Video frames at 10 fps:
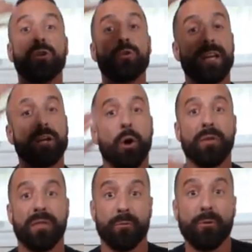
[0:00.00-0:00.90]
you can
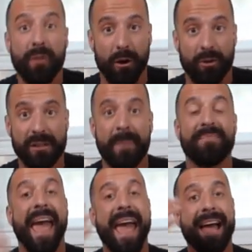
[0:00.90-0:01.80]
go through those
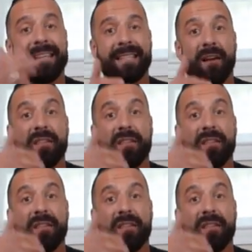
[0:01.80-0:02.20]
and